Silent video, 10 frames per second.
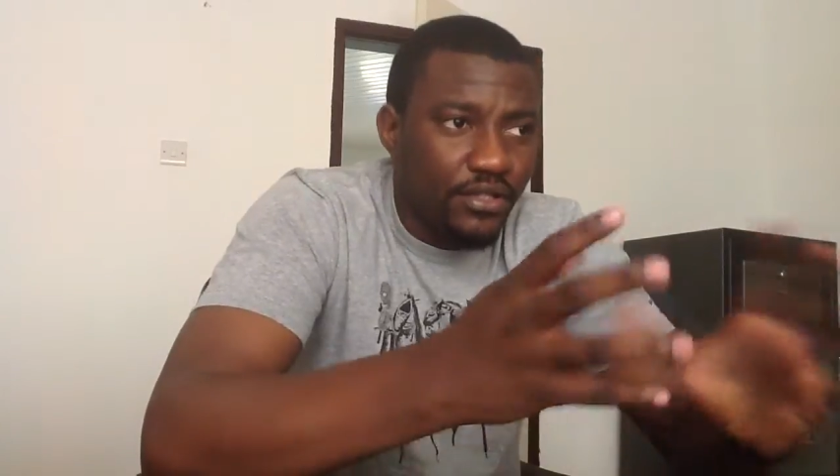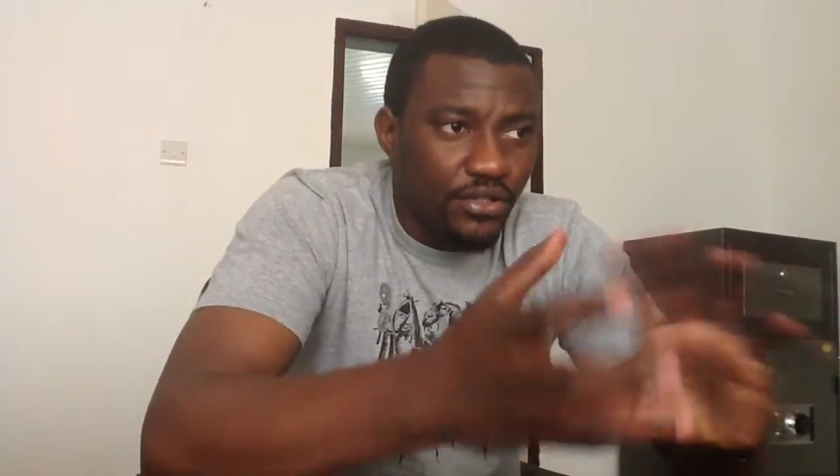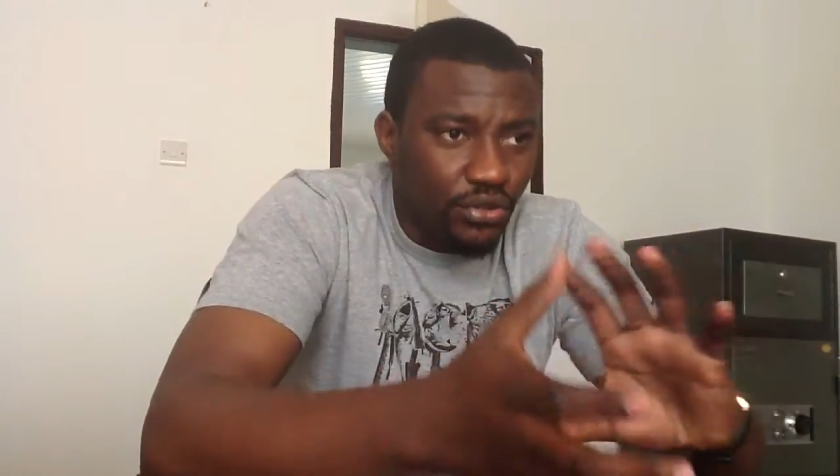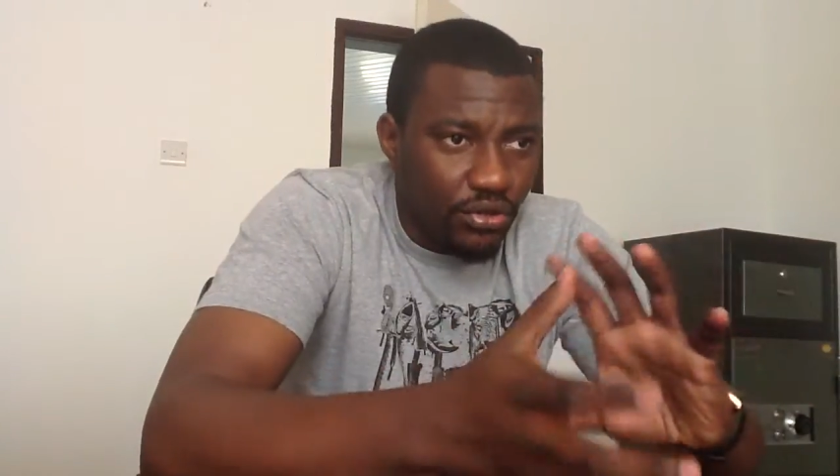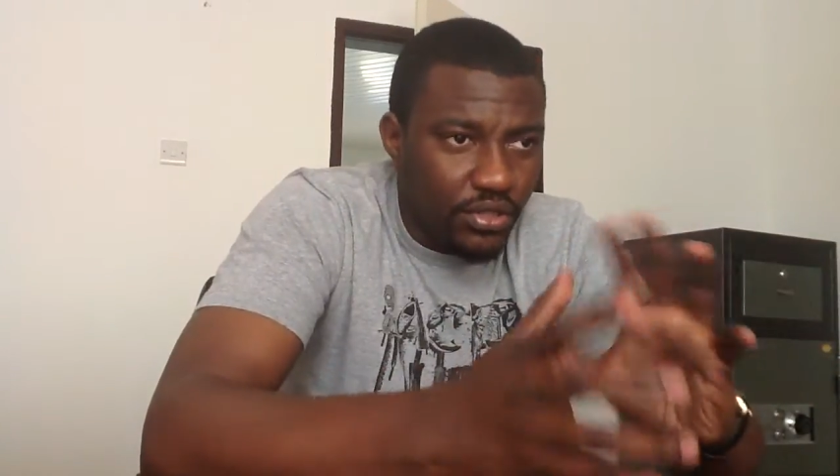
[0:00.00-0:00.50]

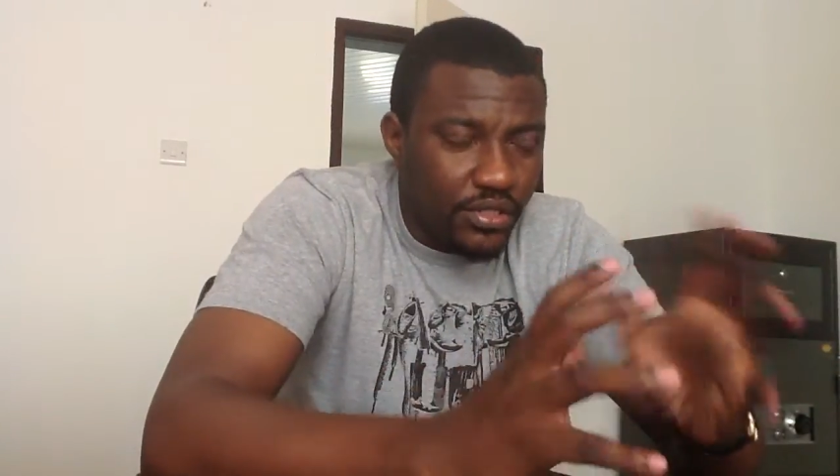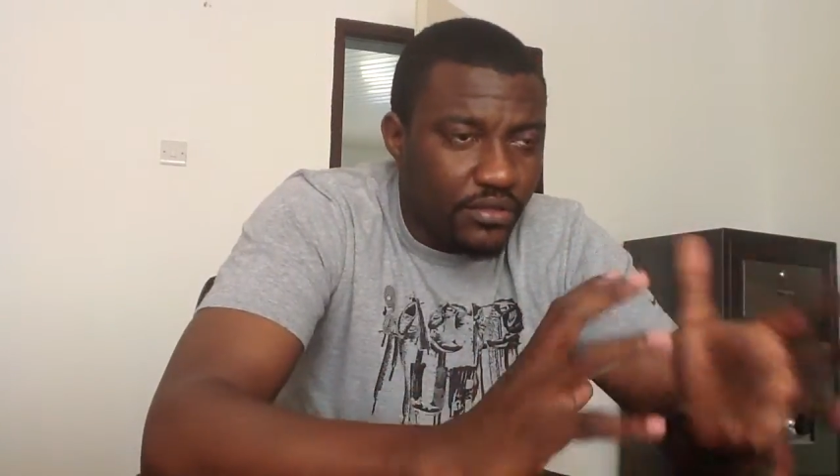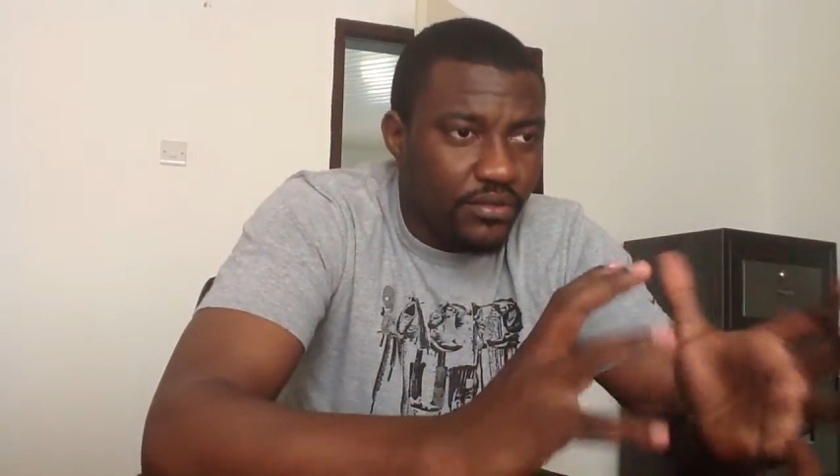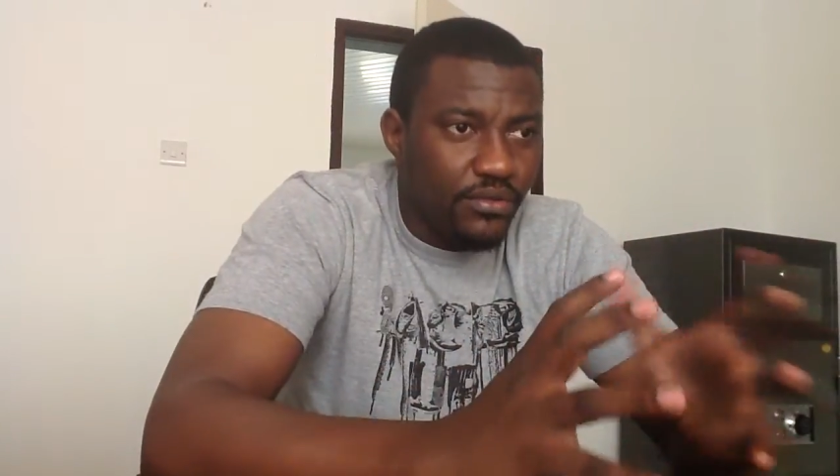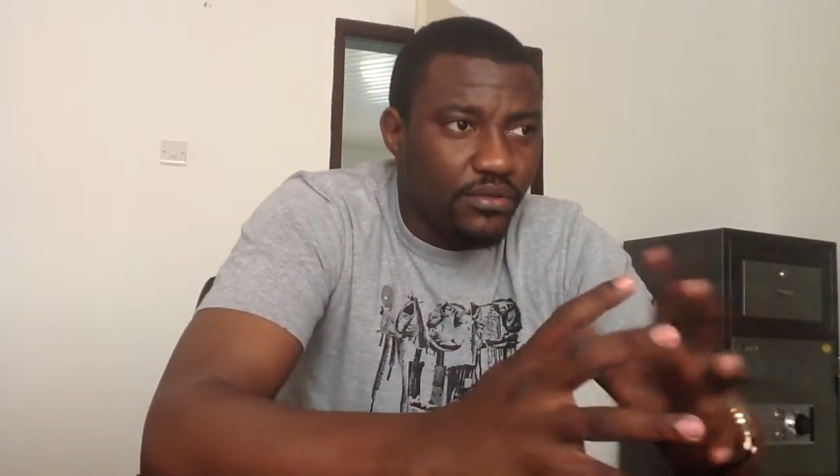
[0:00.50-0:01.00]
your
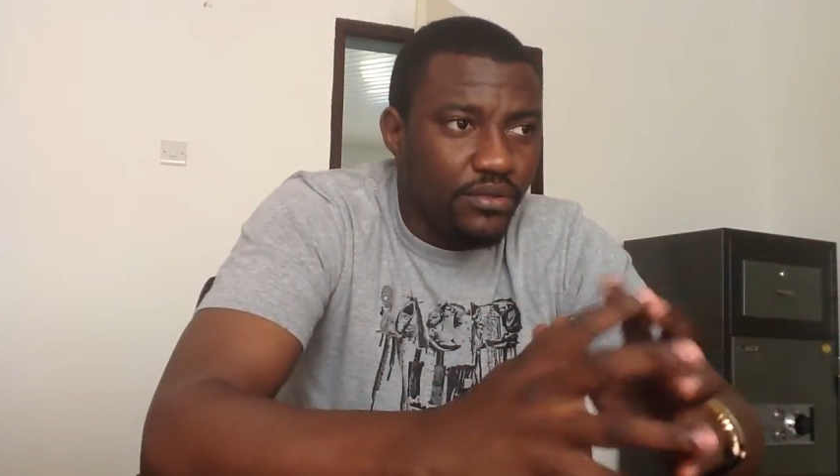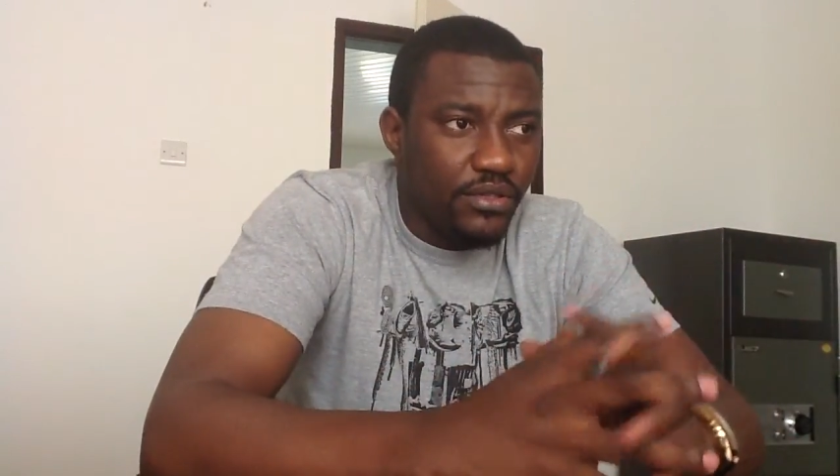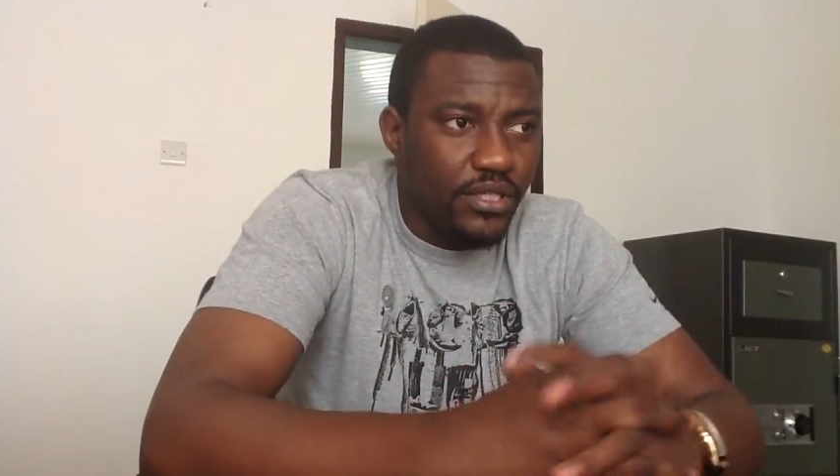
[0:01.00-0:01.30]
little,